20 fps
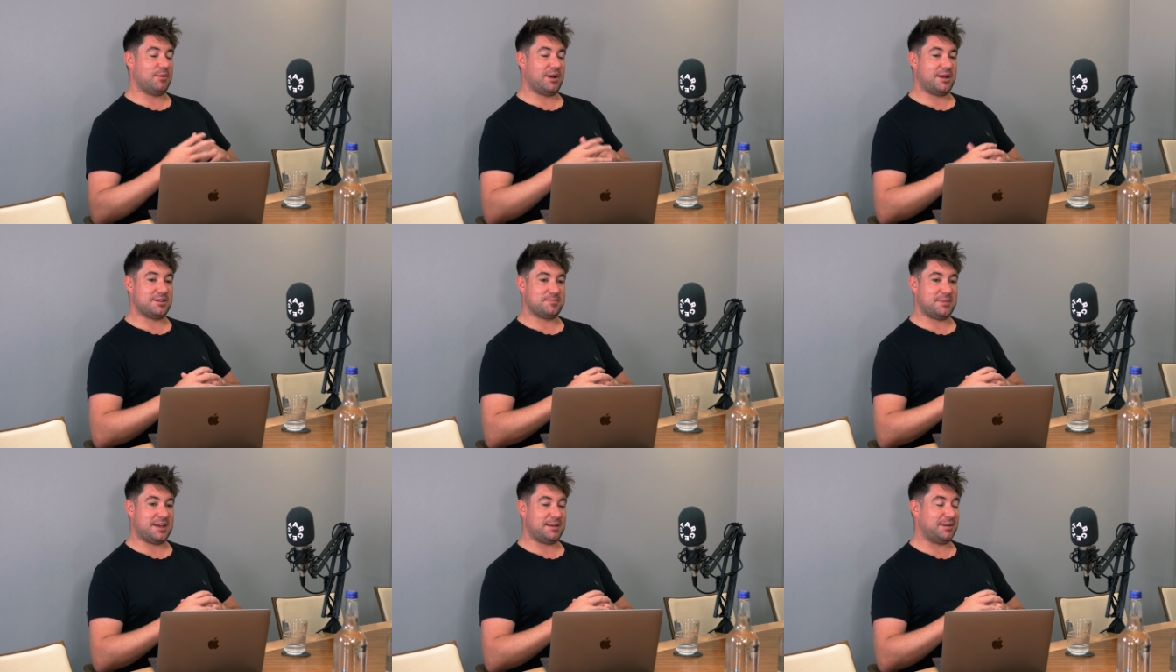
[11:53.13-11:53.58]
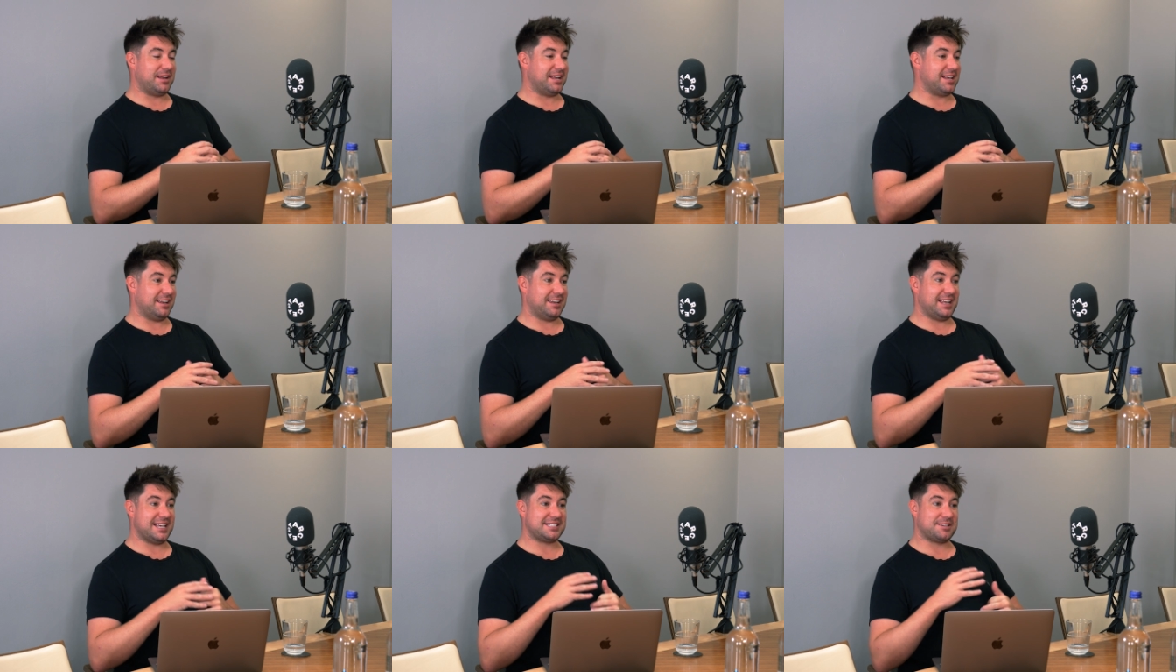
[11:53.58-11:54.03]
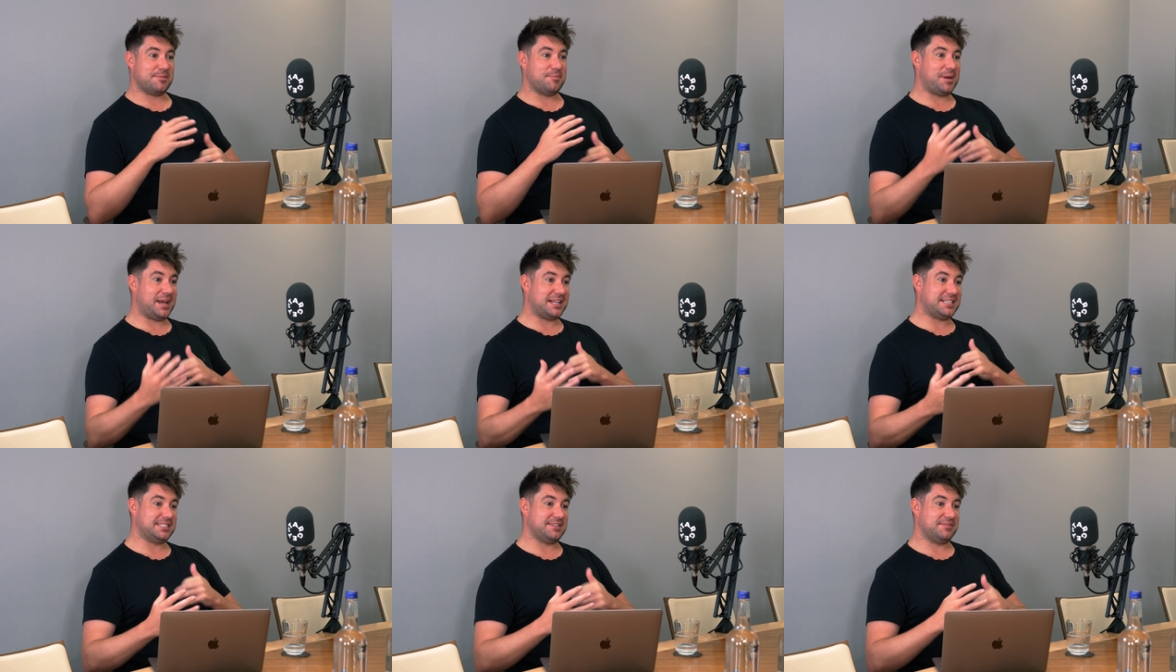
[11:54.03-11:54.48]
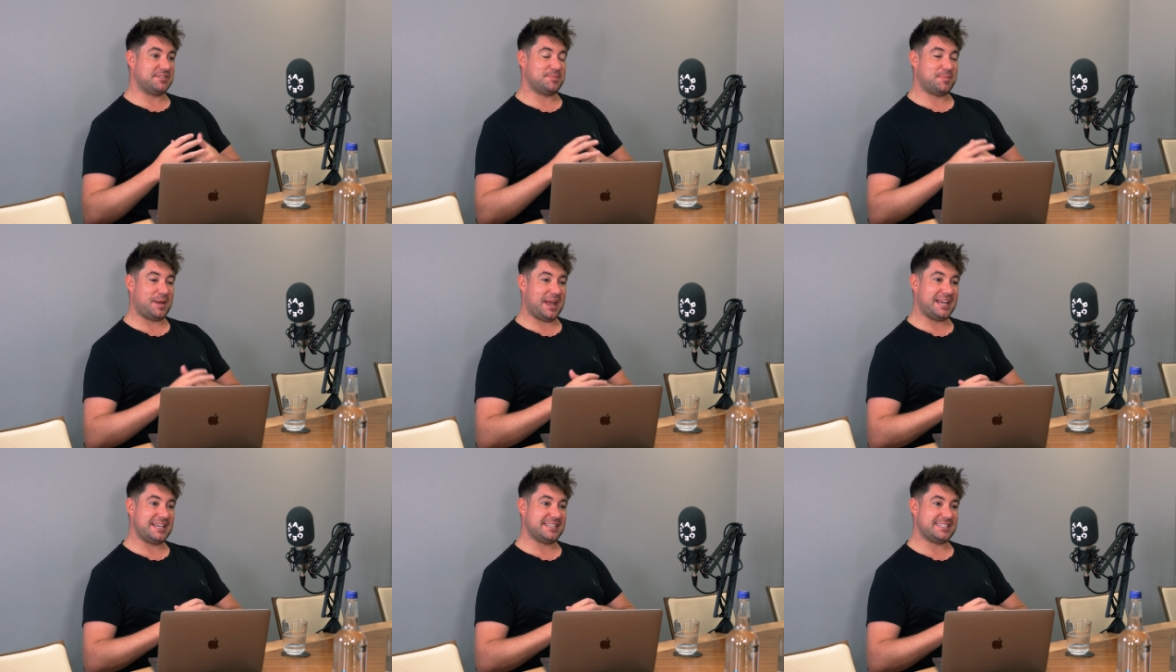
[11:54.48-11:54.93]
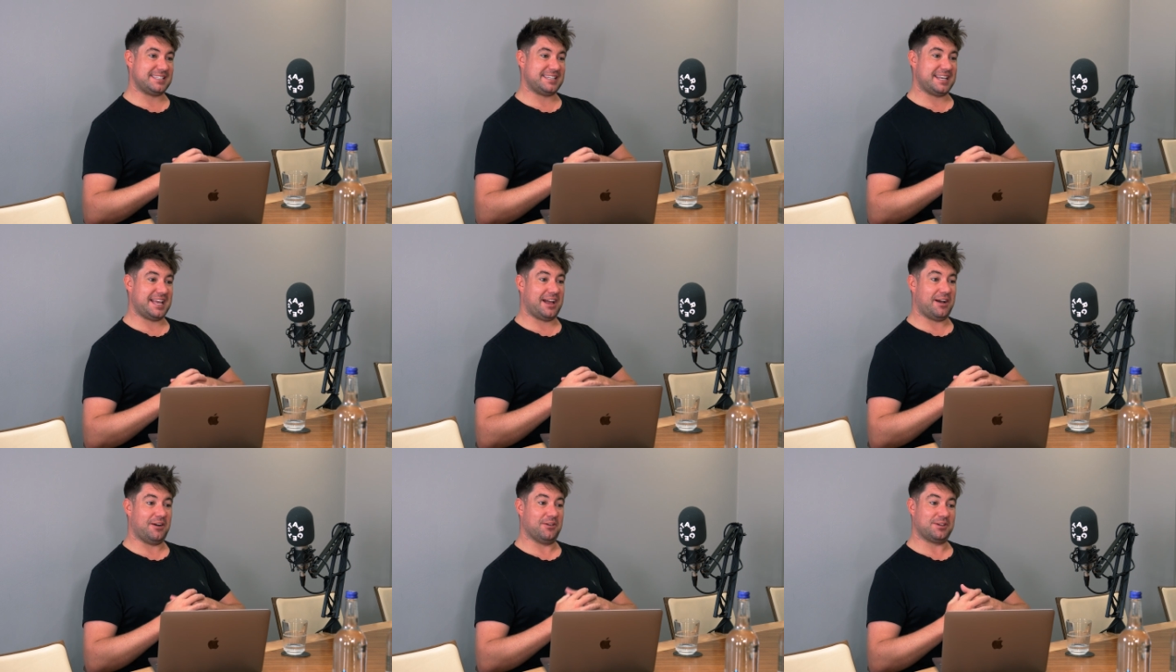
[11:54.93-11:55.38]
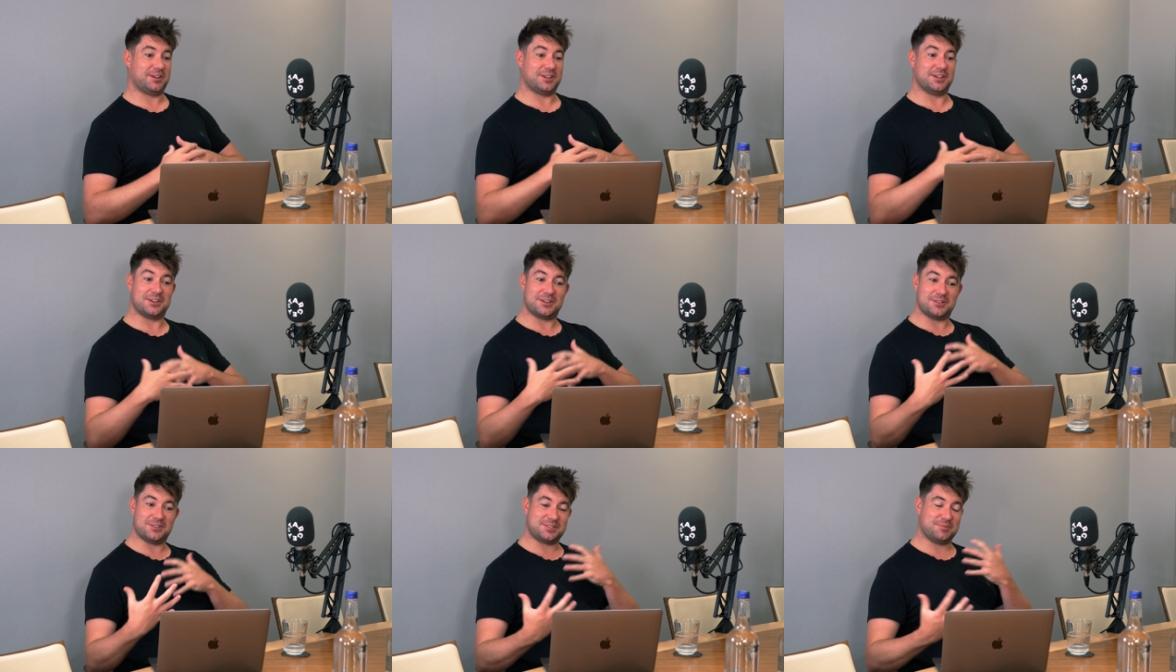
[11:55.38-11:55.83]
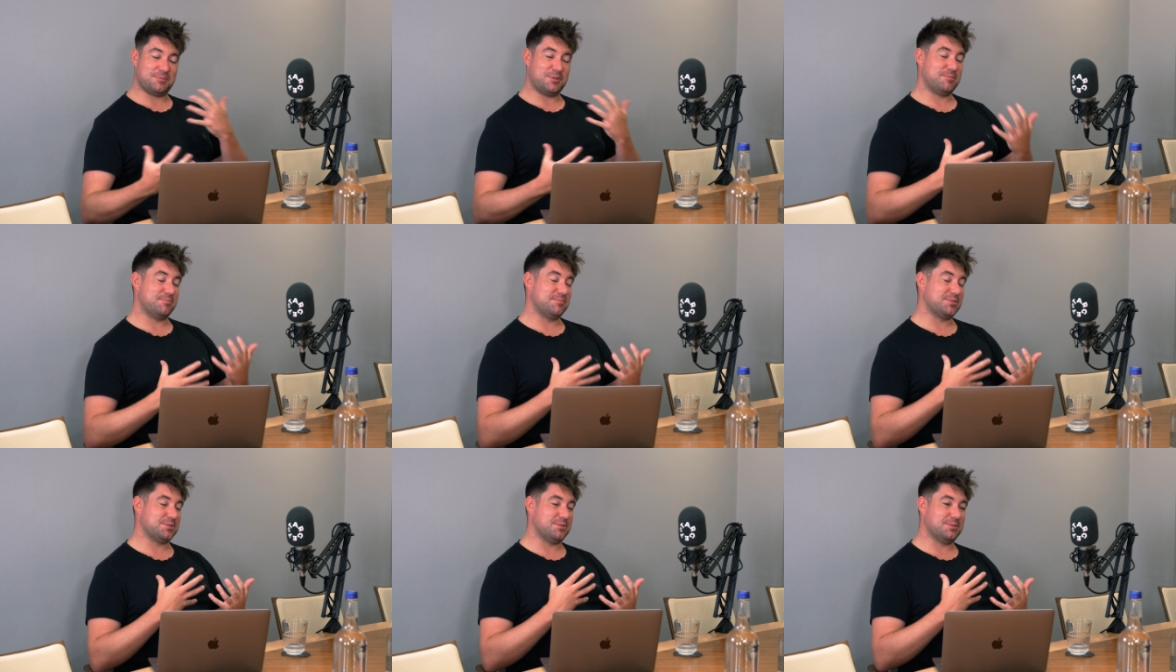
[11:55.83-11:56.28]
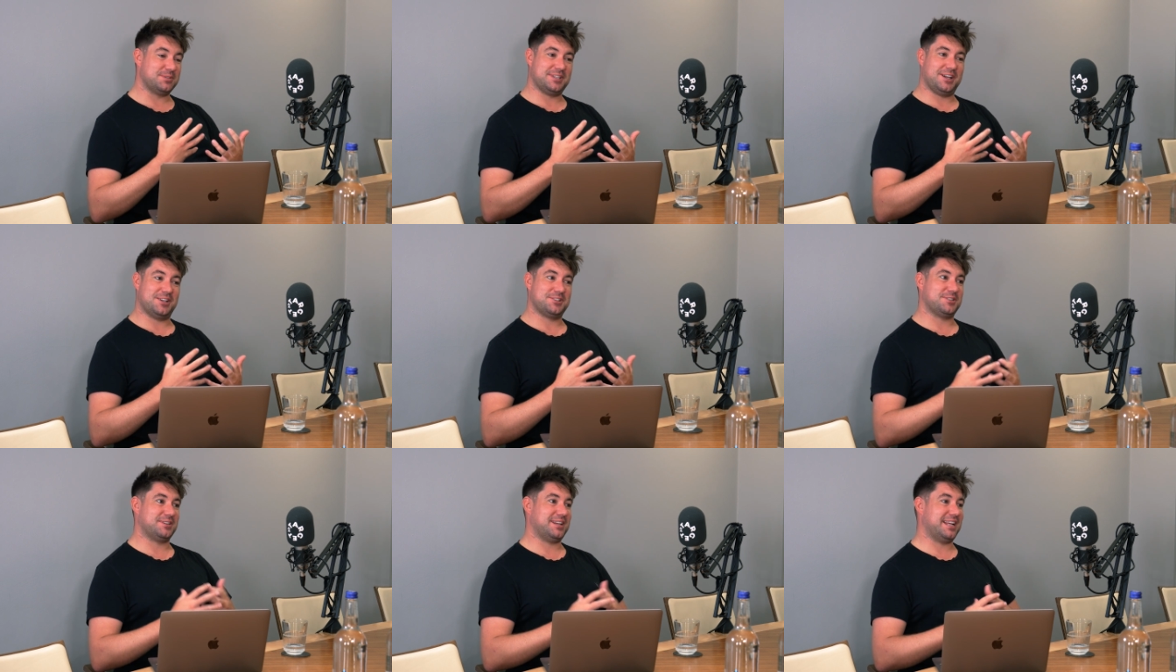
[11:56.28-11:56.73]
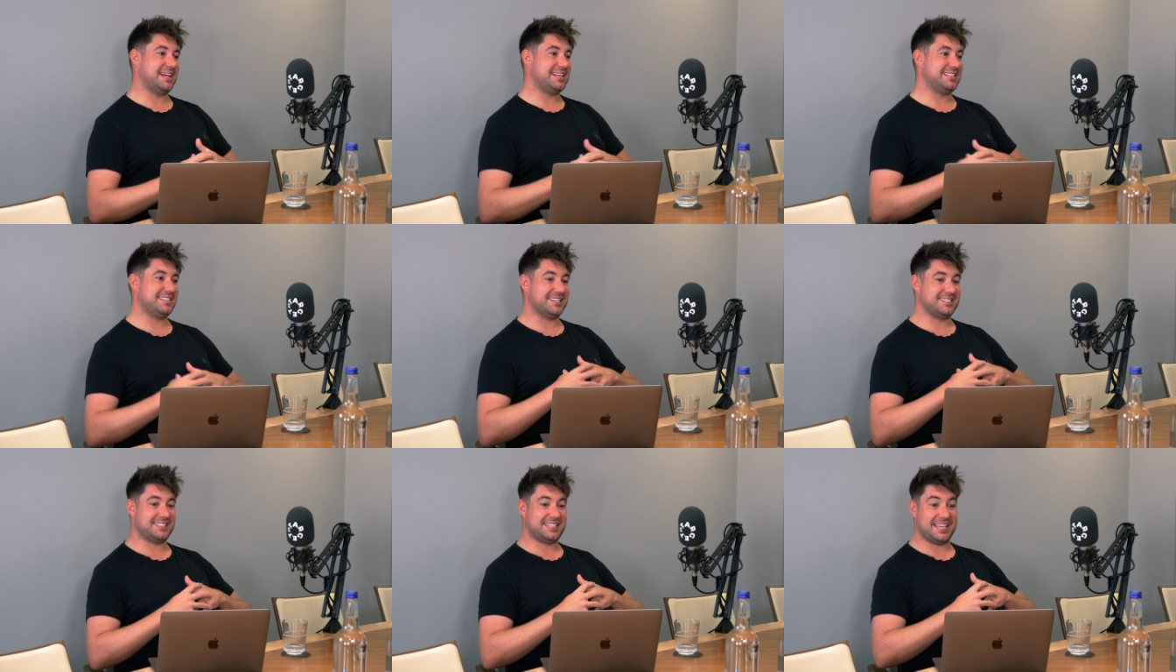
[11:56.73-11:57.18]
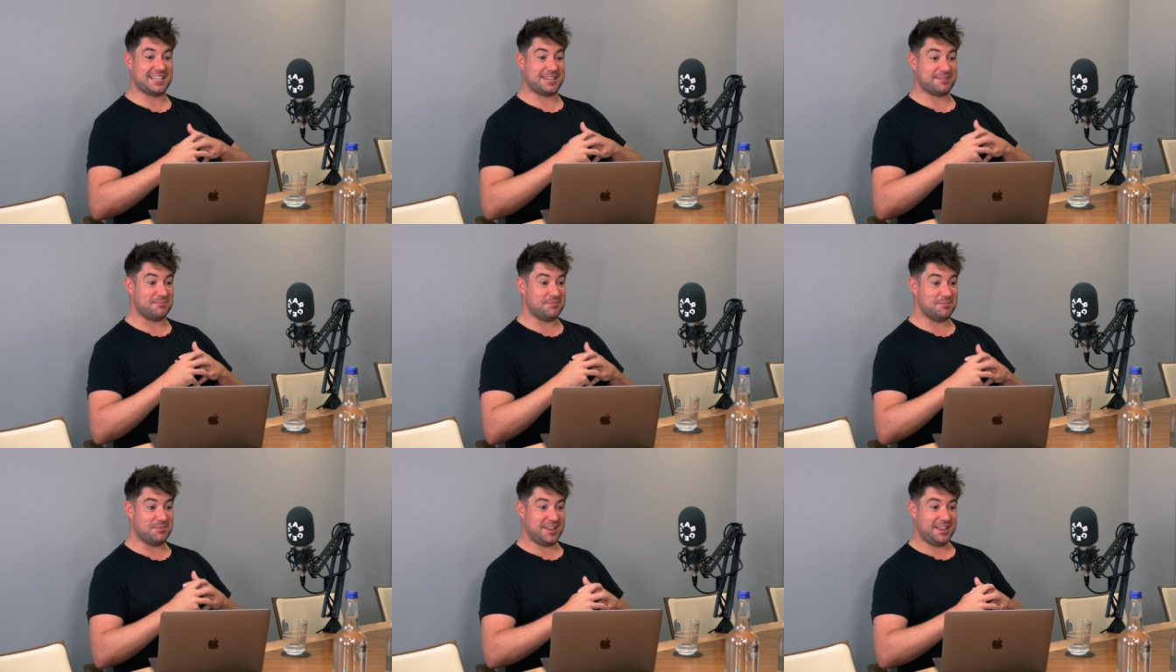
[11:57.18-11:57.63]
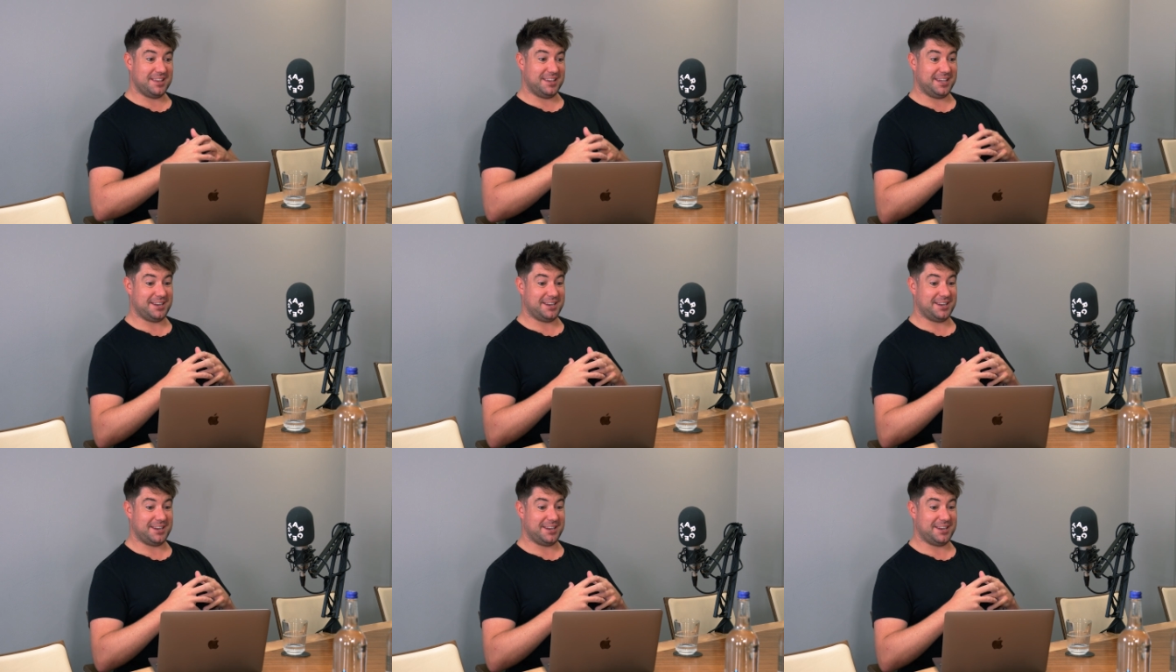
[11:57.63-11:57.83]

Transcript: where it was maybe a less competitive space, and now Google's, that I'm sure we'll touch on later, has taken,